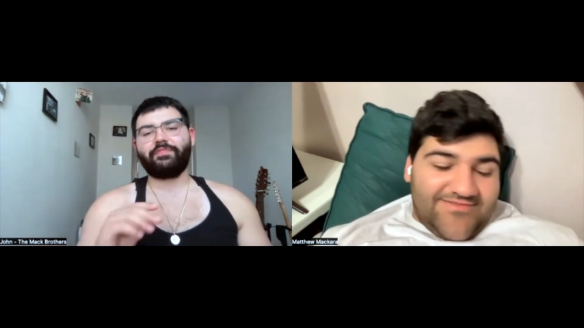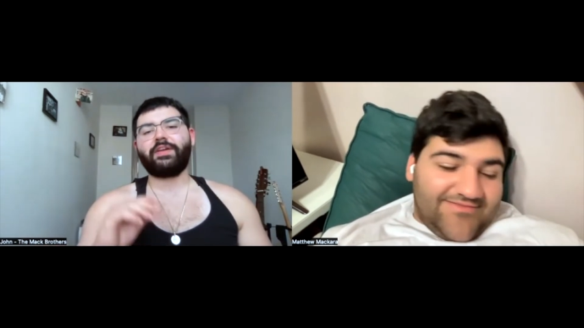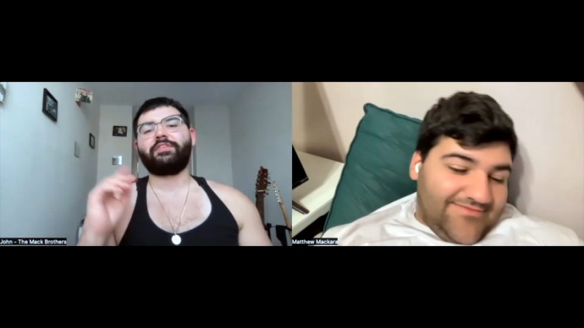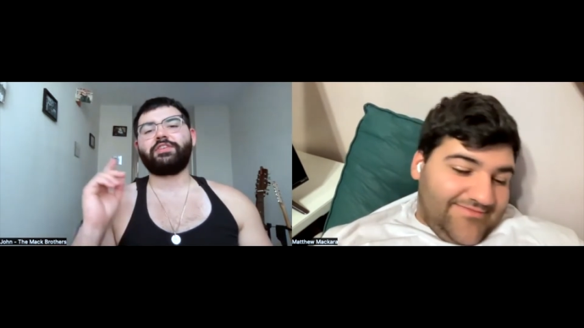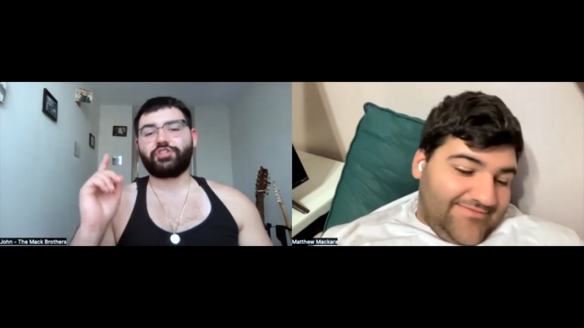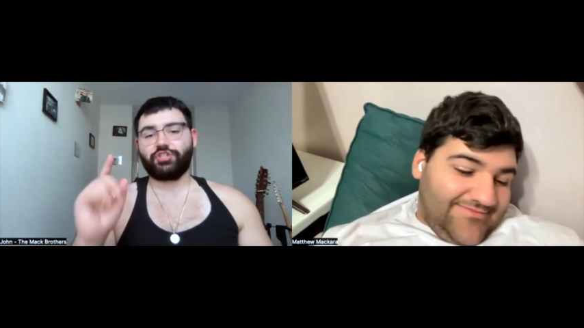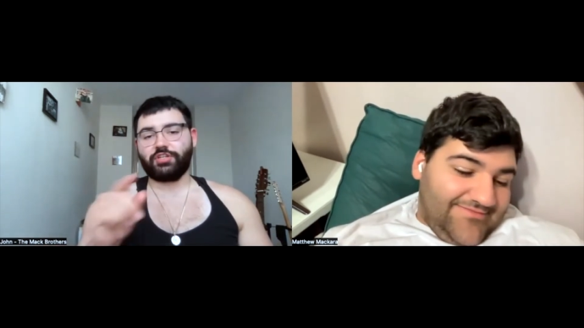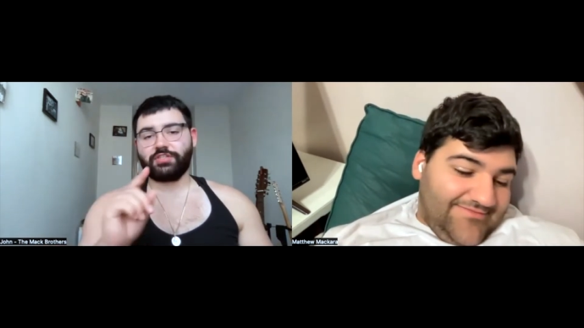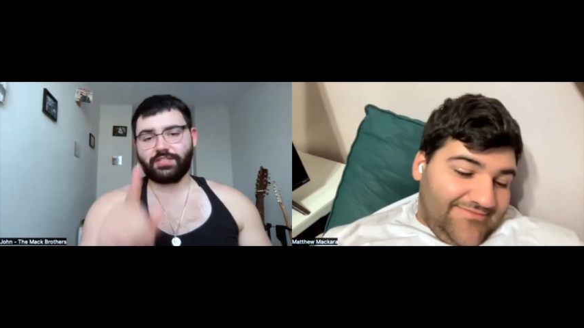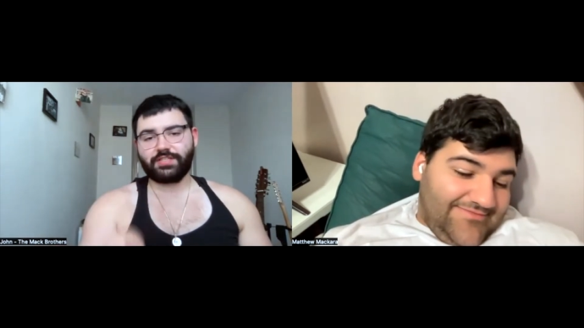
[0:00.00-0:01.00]
Speaker 1: Favorite
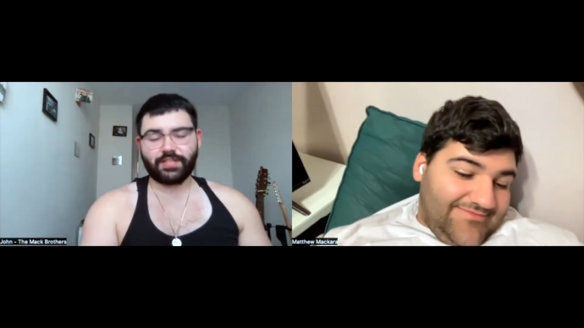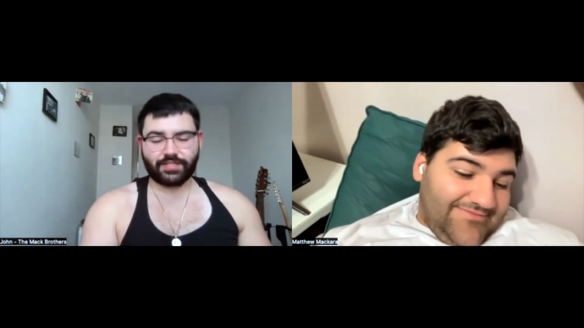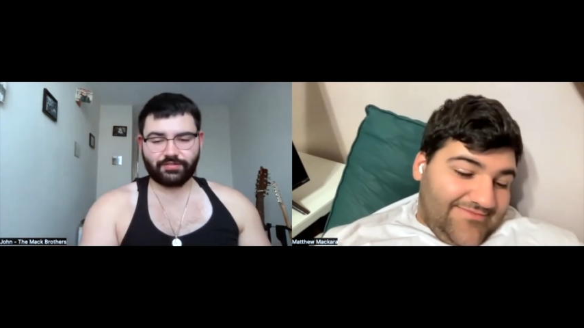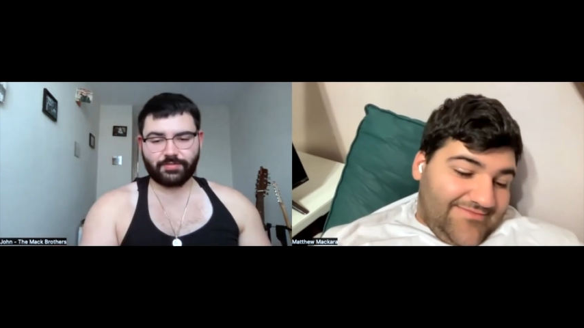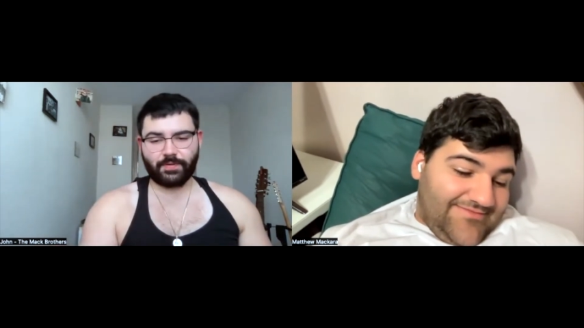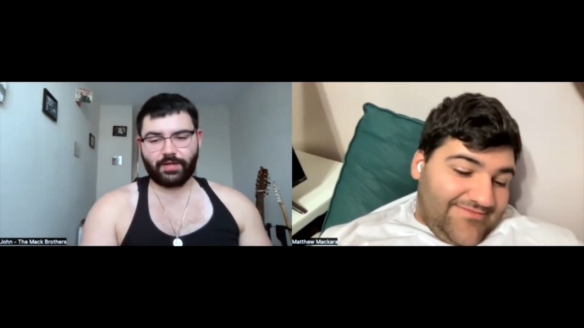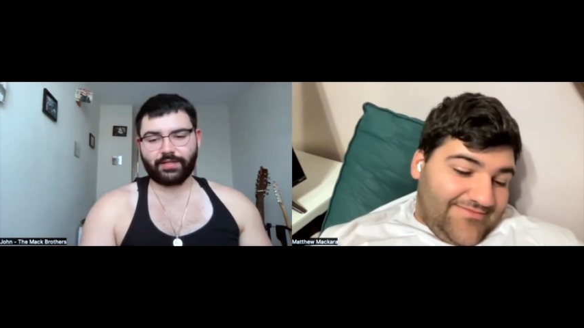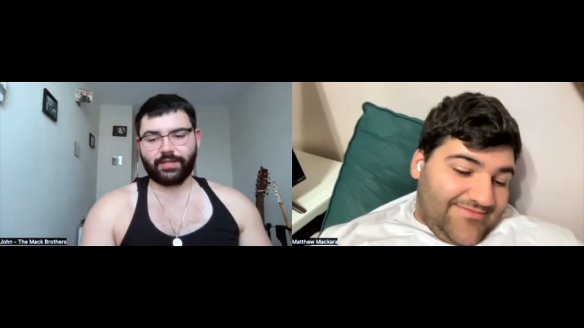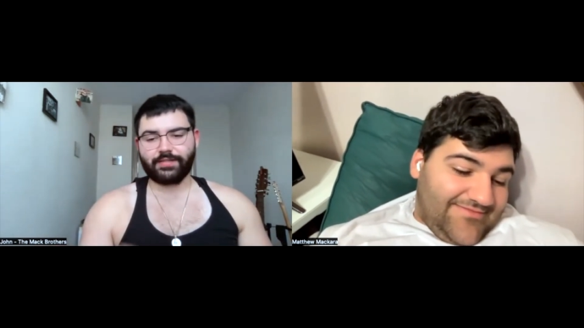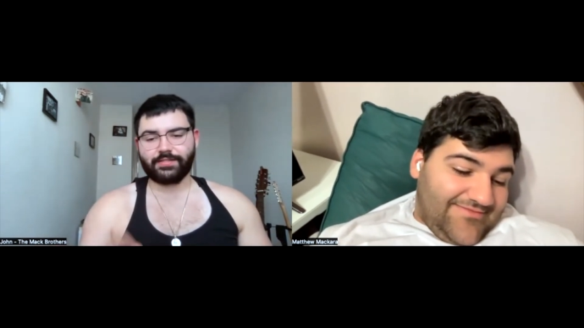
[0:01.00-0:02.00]
just Sixers
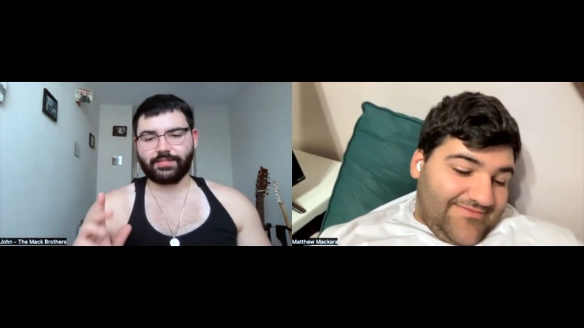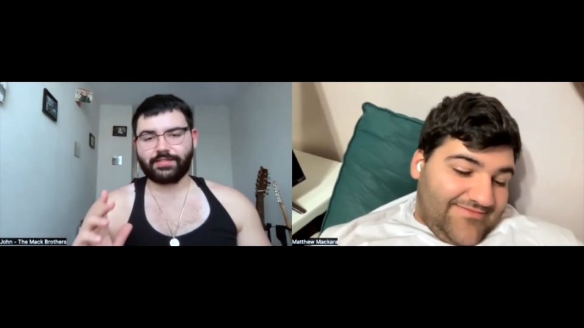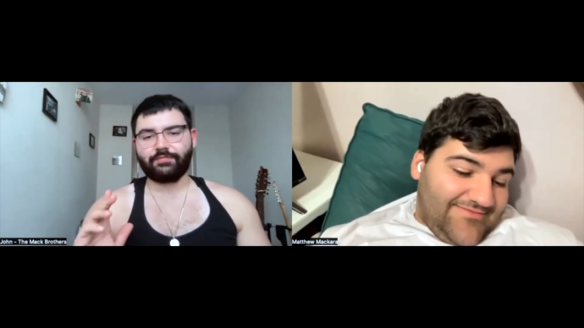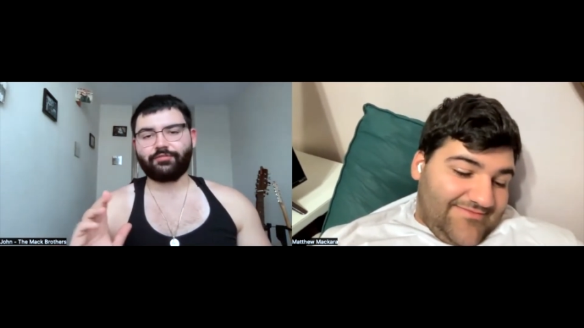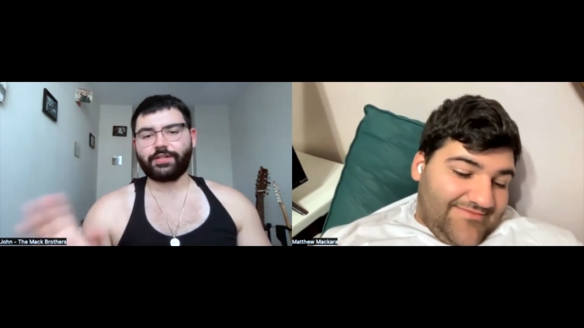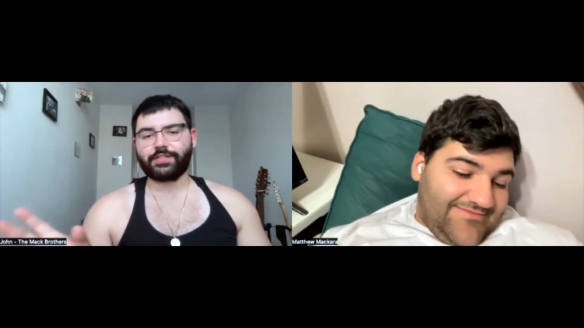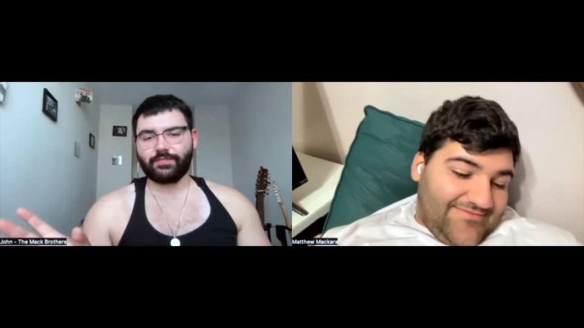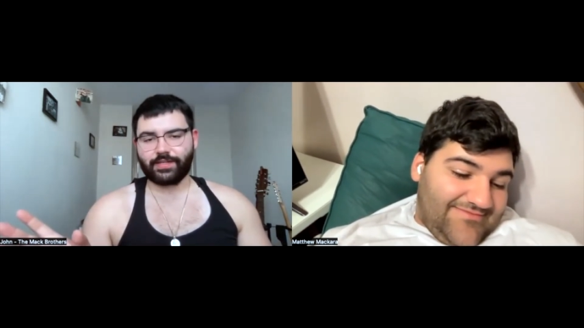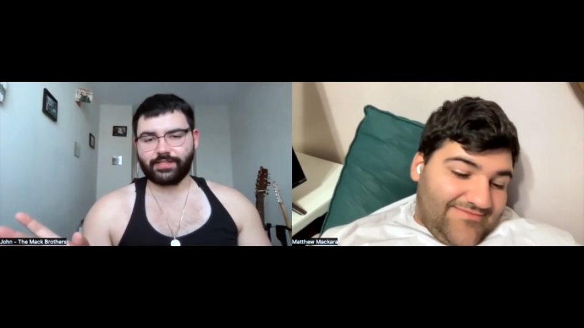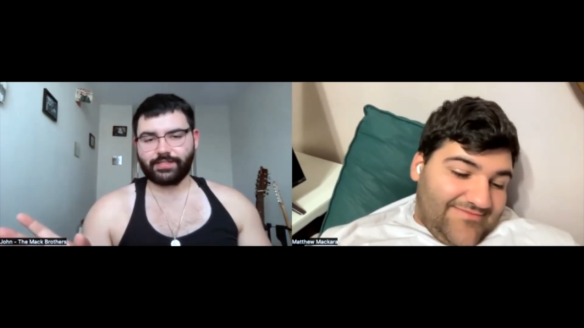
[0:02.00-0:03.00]
podcast is Rights to
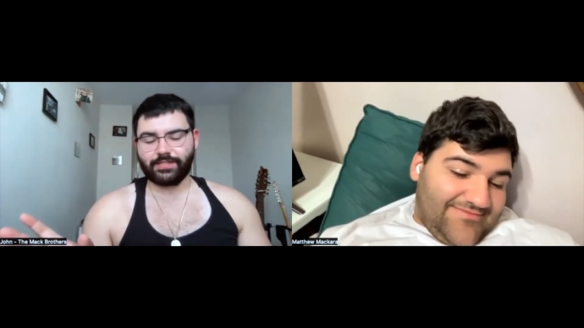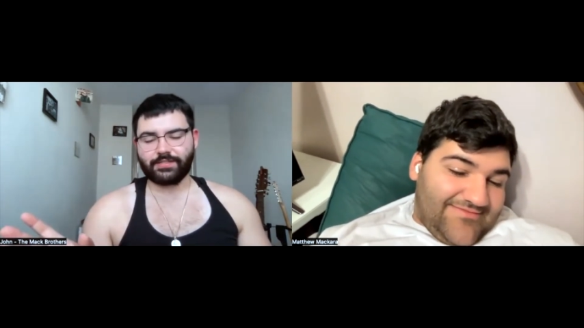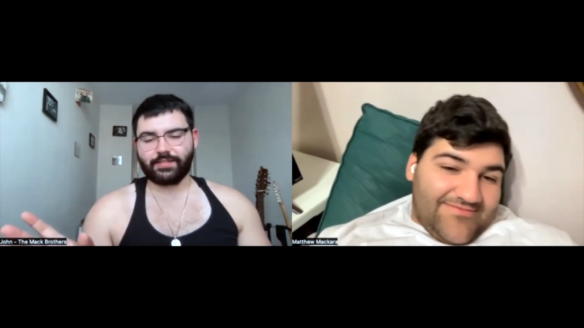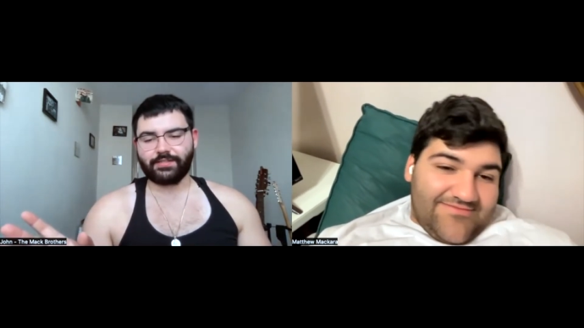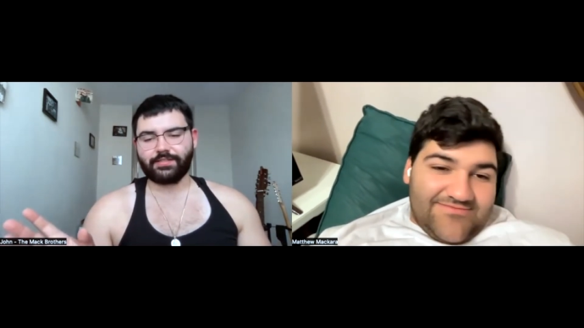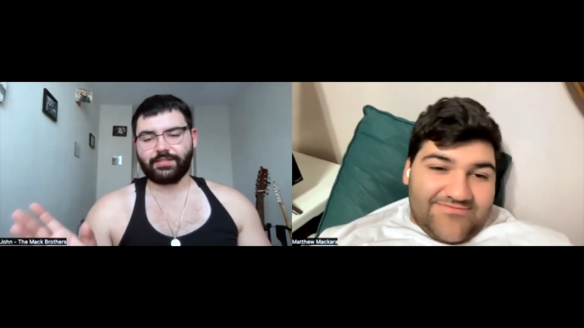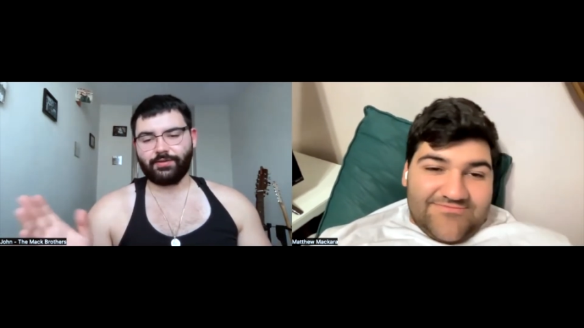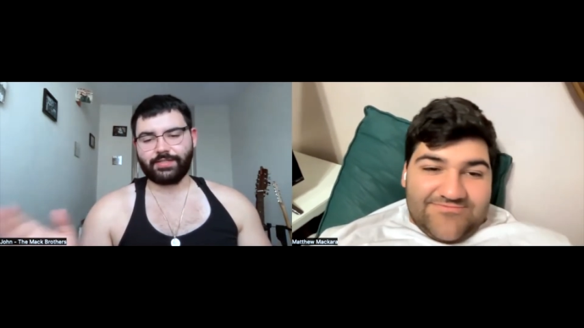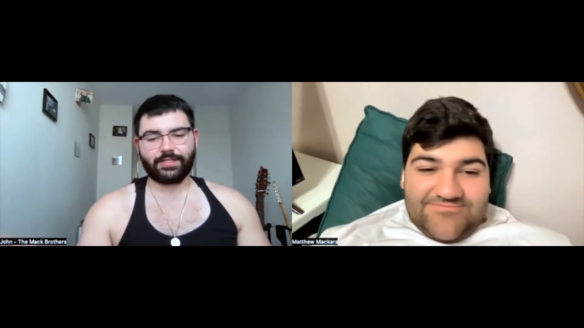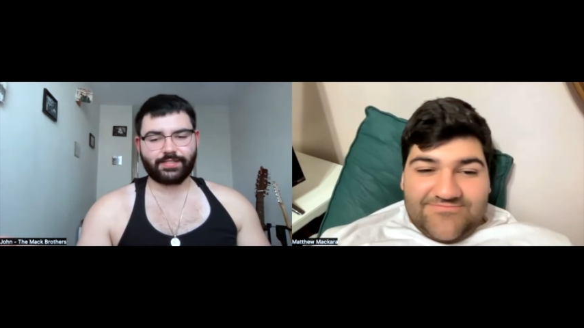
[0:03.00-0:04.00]
Ricky Sanchez. You
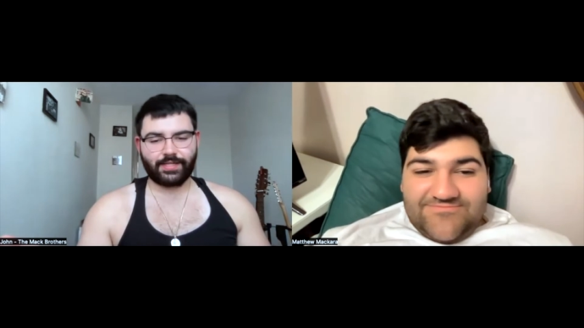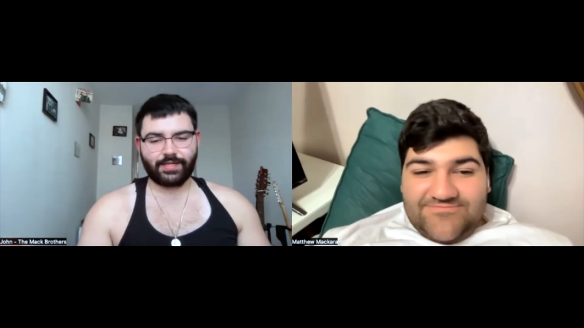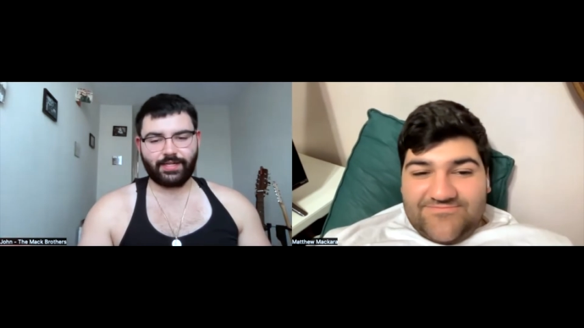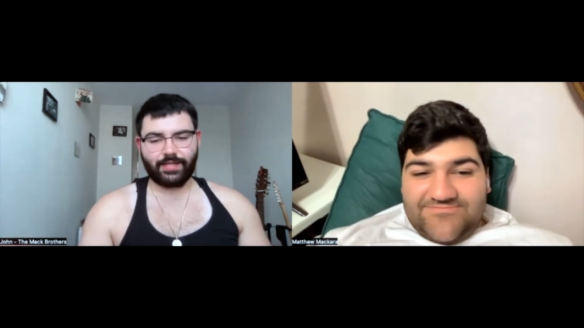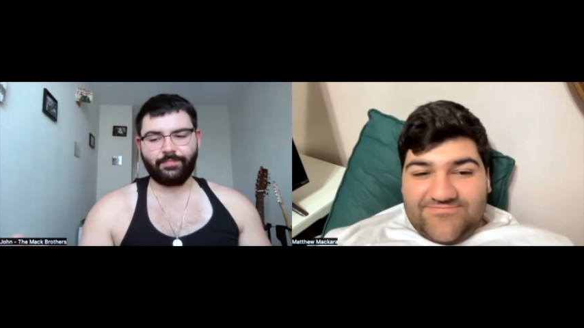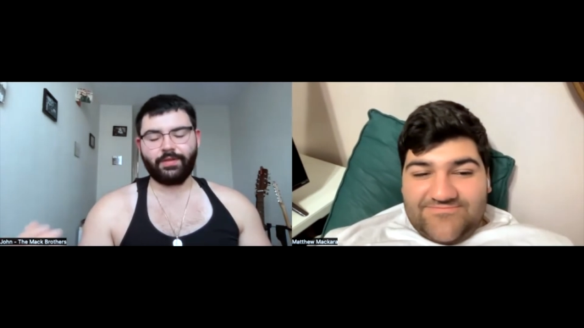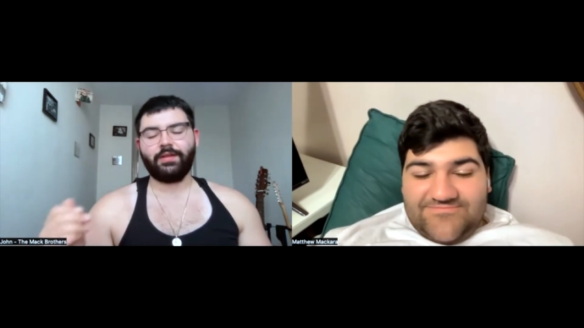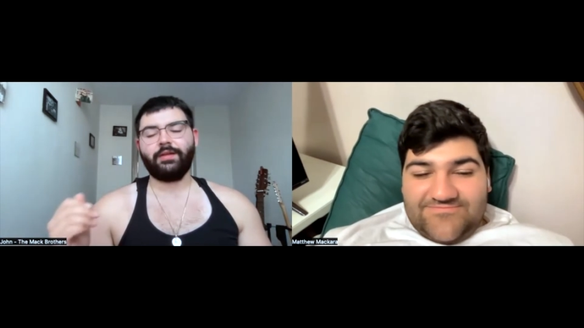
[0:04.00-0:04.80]
always have to say the name,